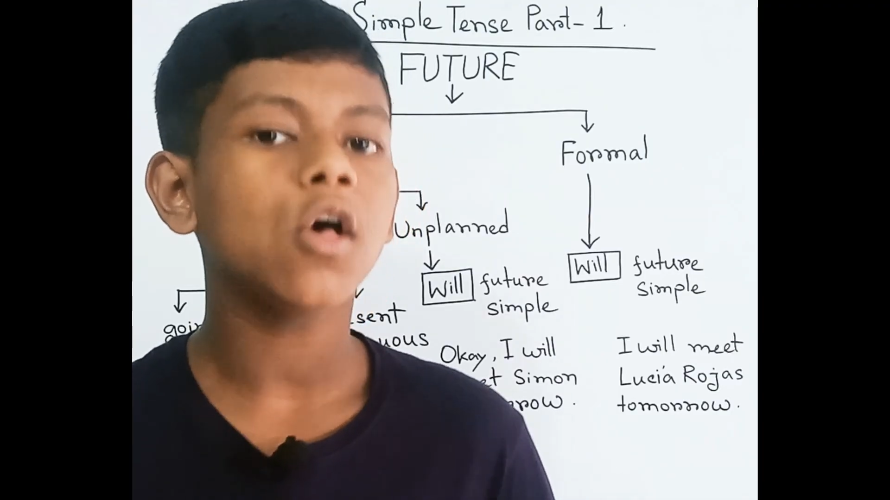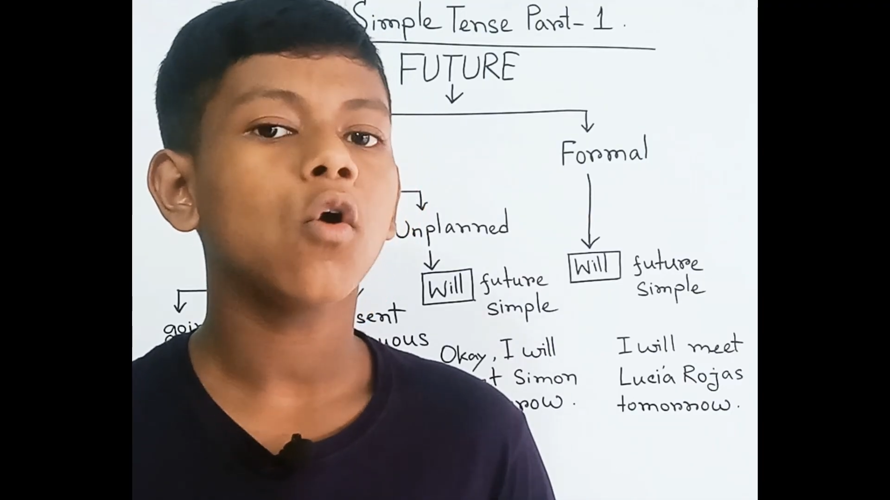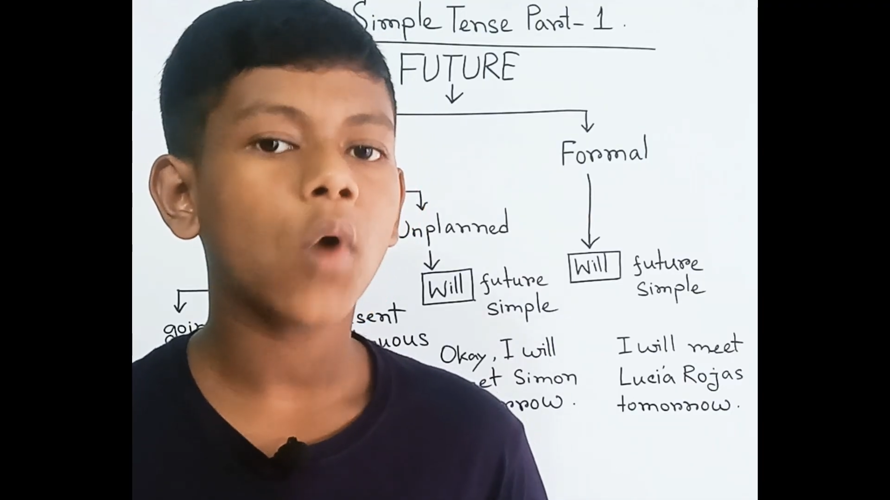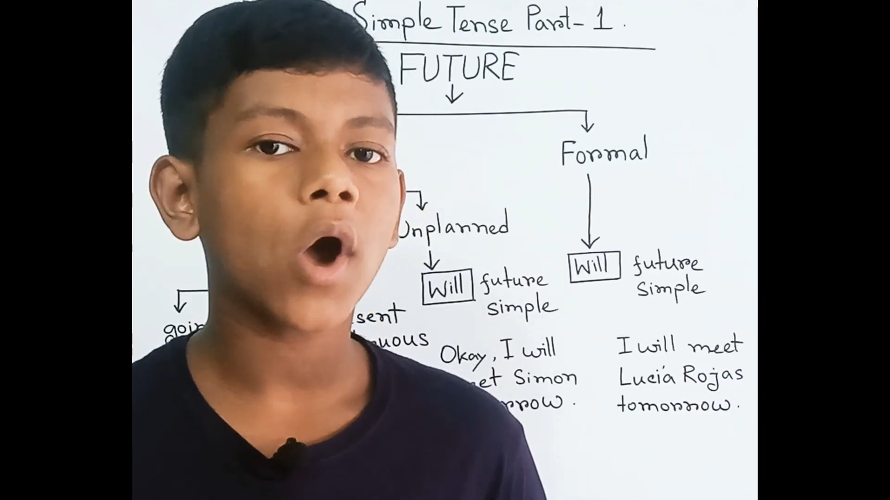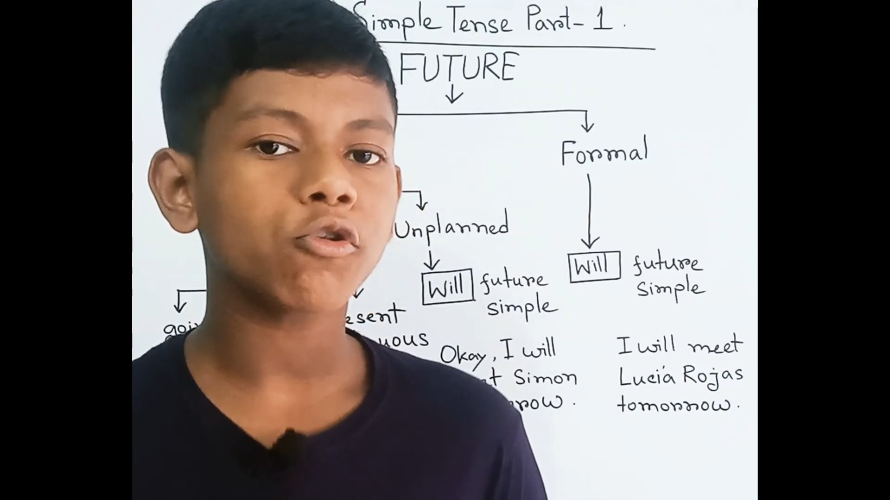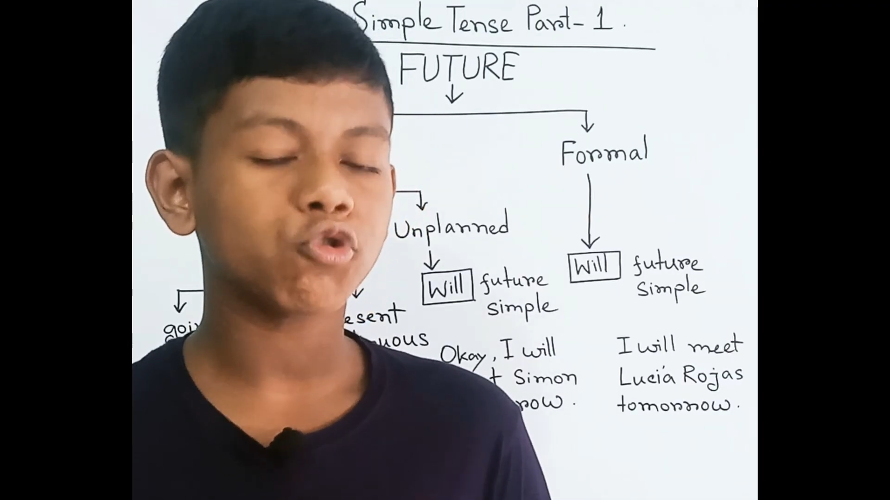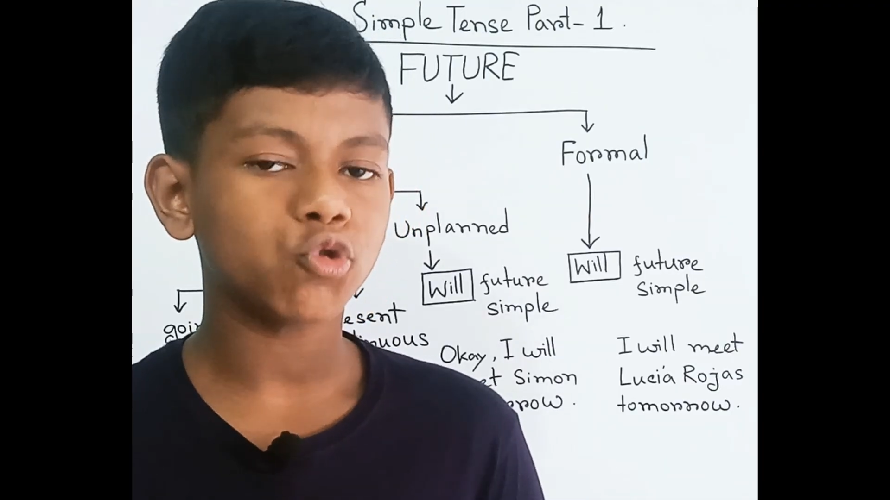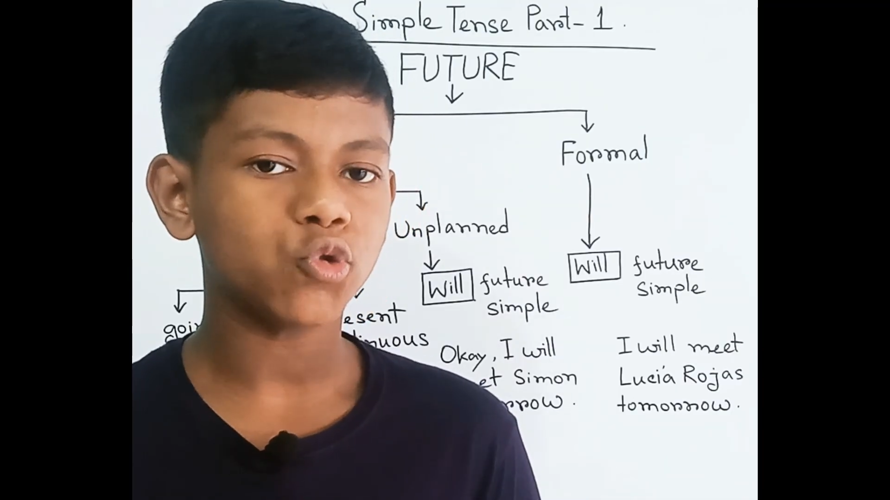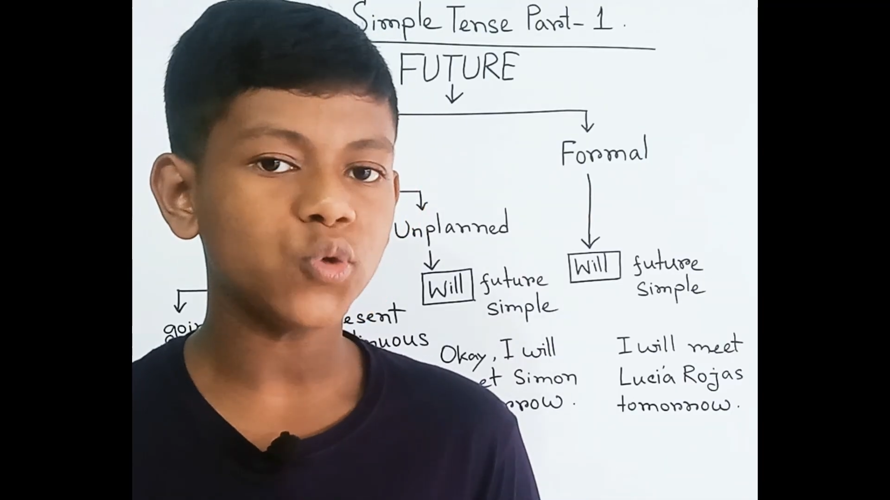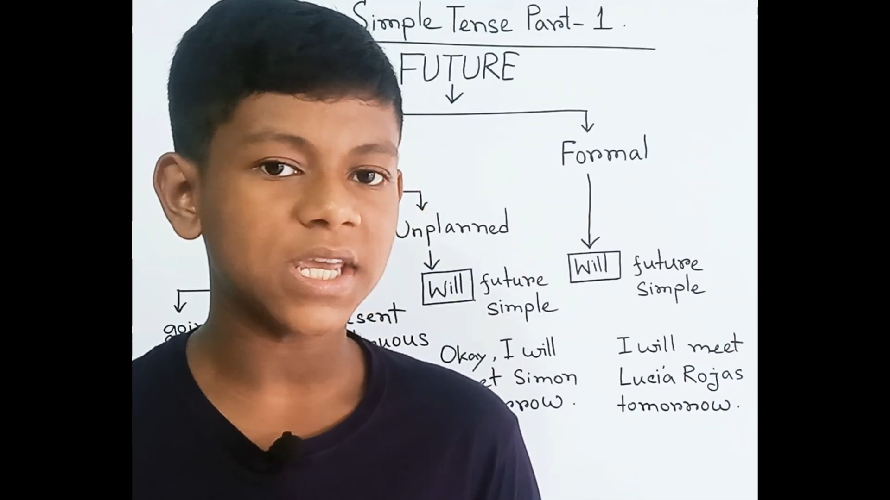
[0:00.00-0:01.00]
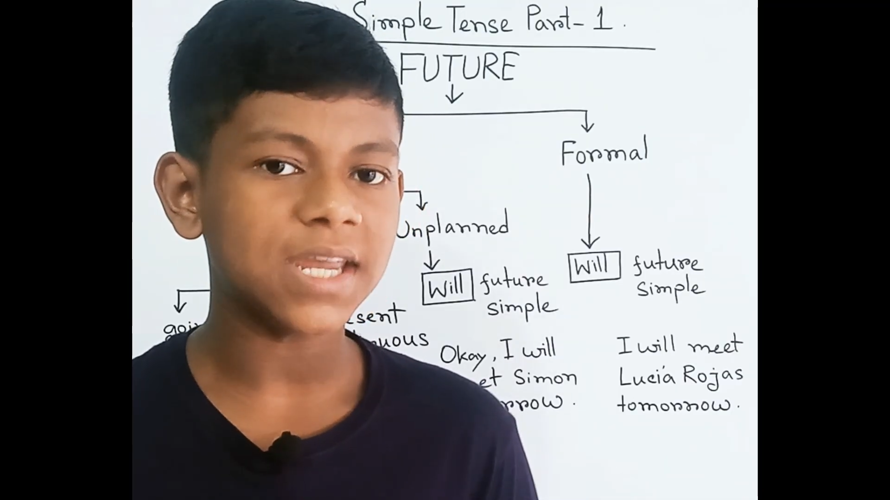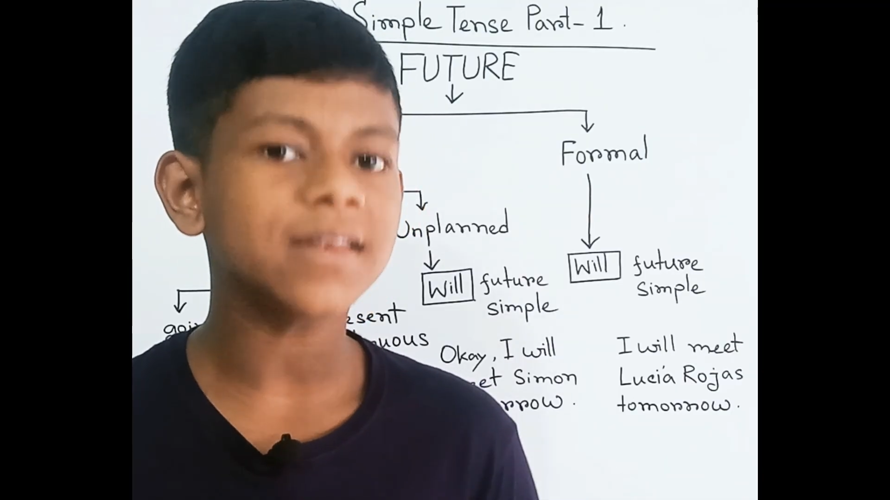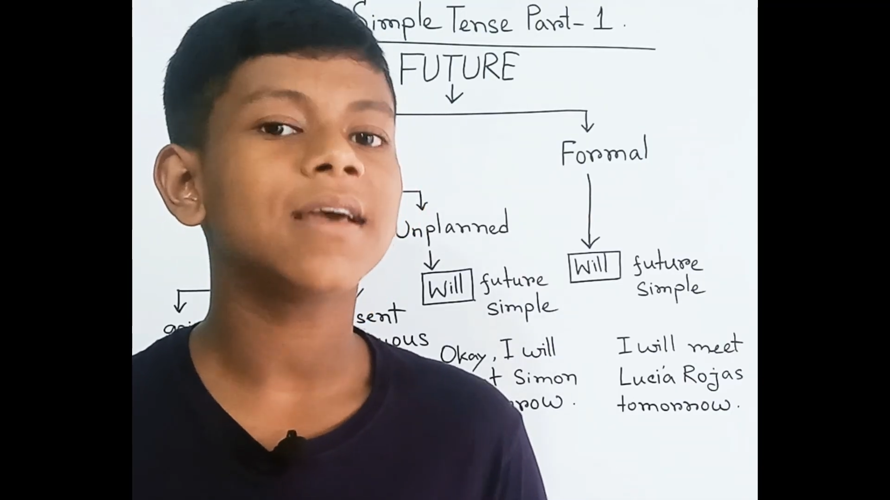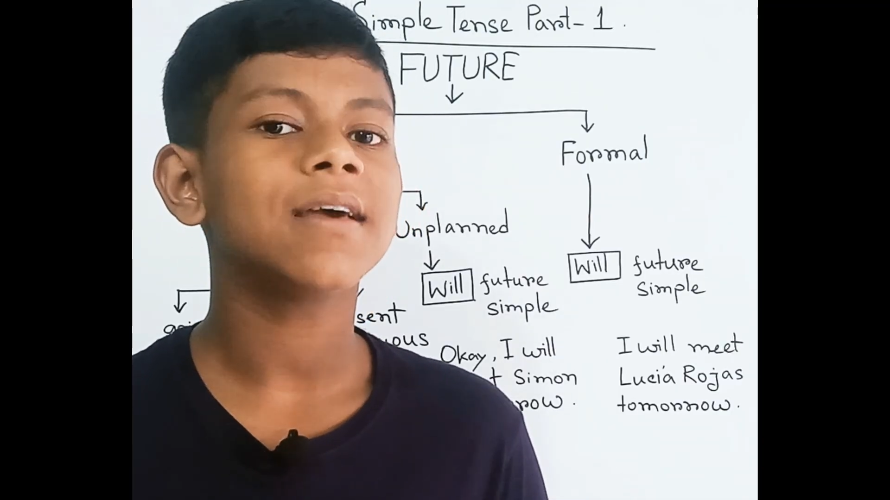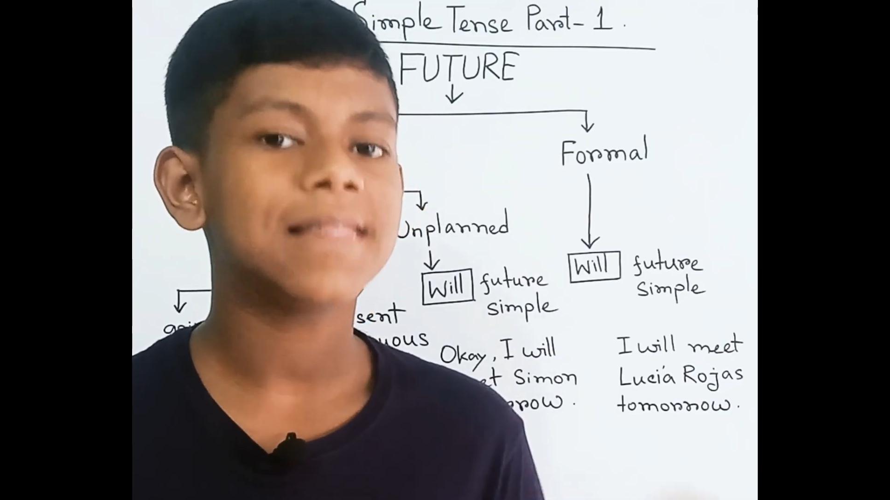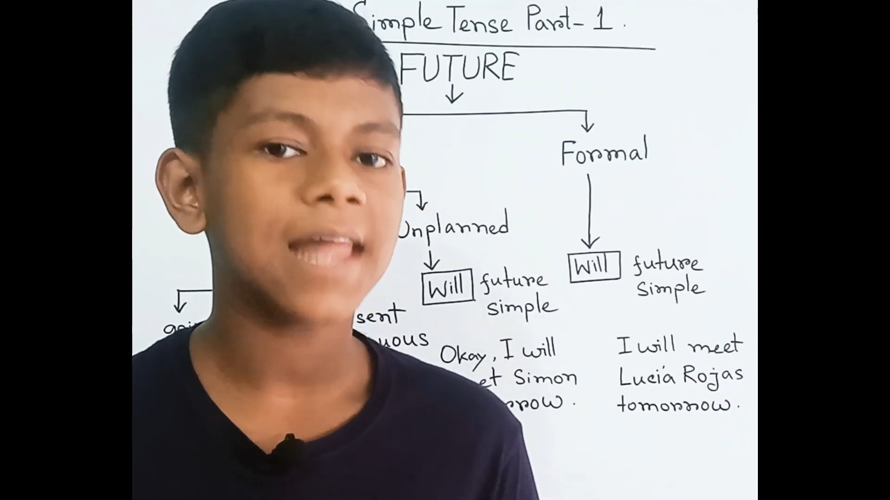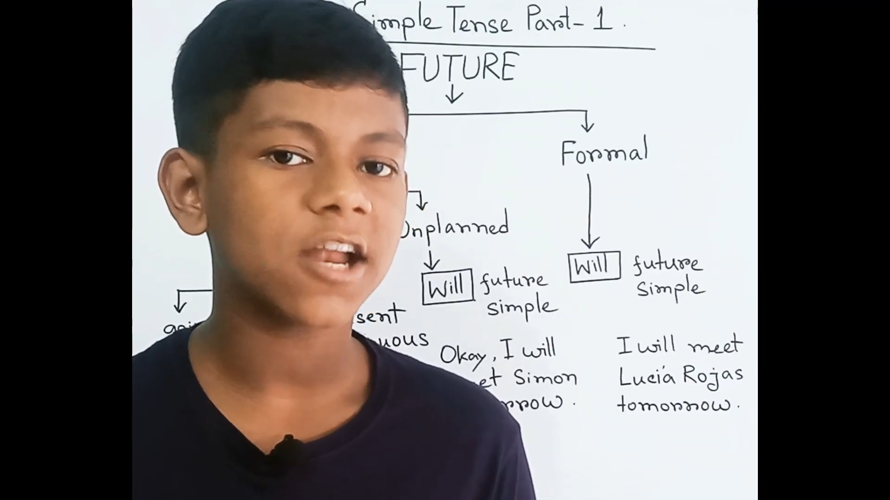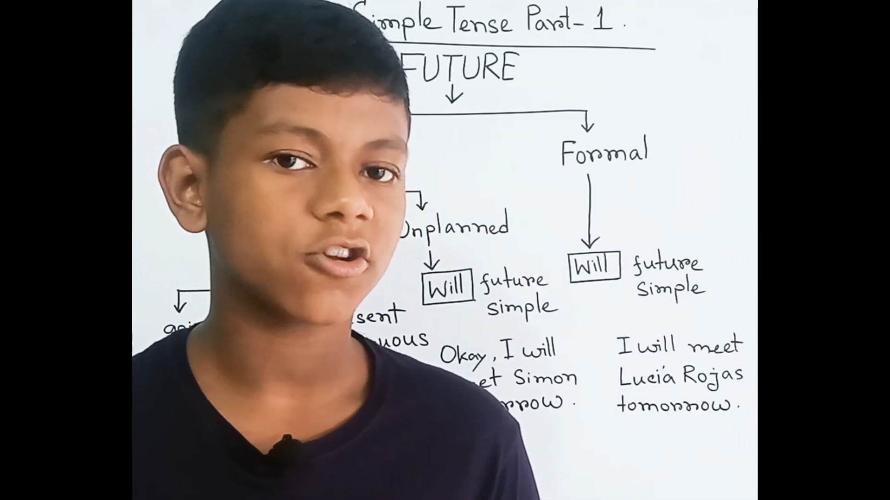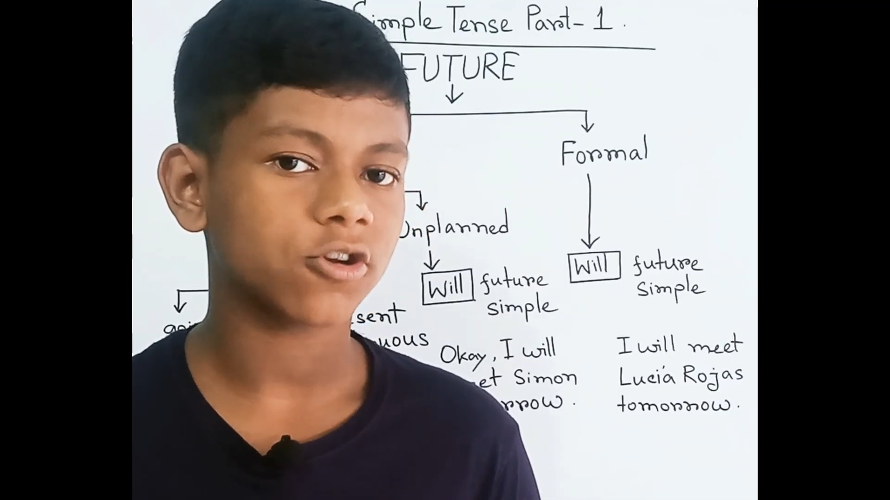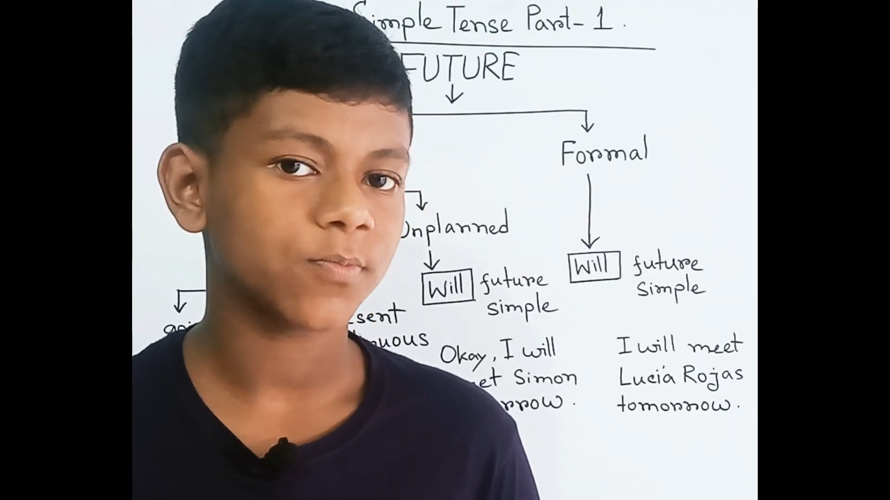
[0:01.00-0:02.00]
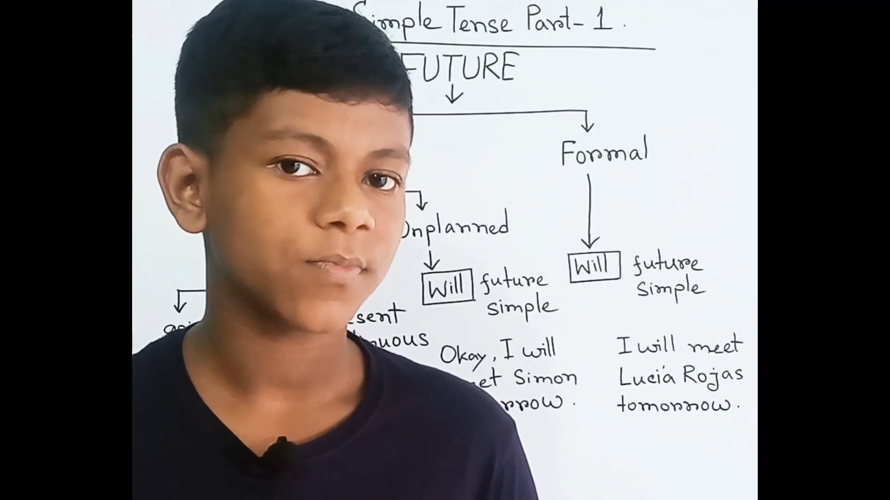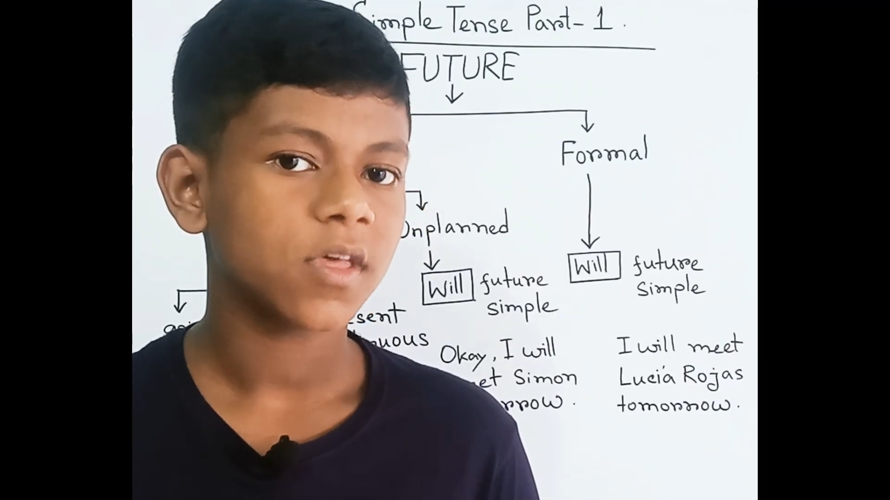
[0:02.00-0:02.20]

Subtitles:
want to do it later.